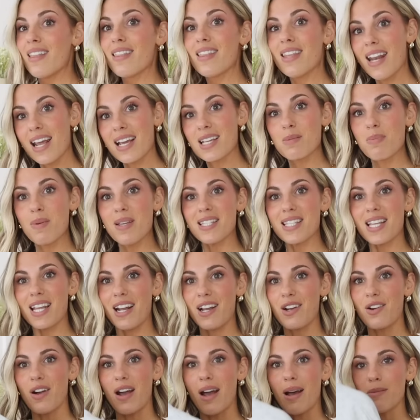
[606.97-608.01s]
The next piece that
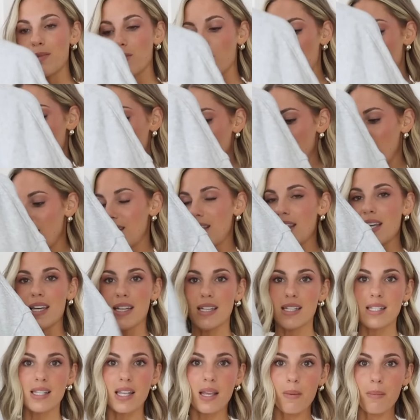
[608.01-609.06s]
I grabbed was
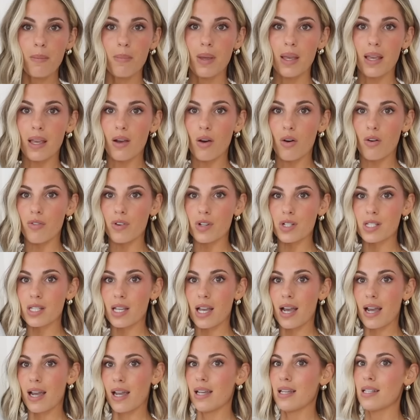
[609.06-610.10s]
this big
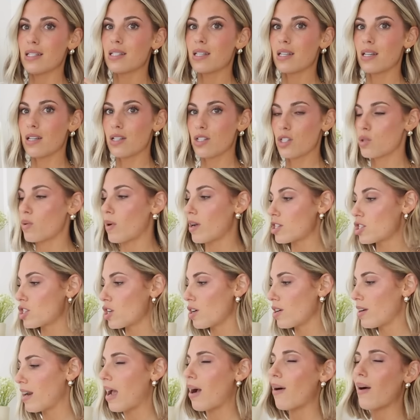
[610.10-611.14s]
oversized
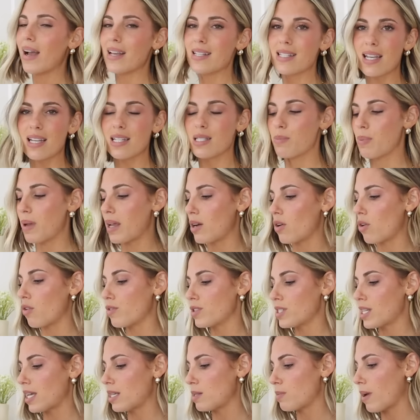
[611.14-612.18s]
sweatshirt. Now, I say it's big and
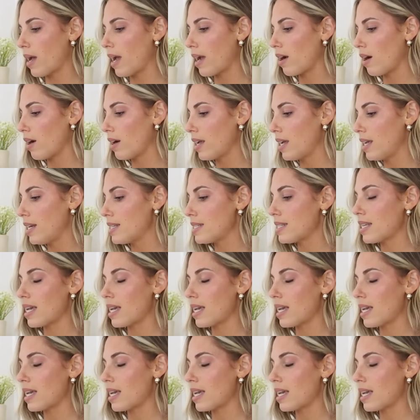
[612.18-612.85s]
oversized, but I got it in a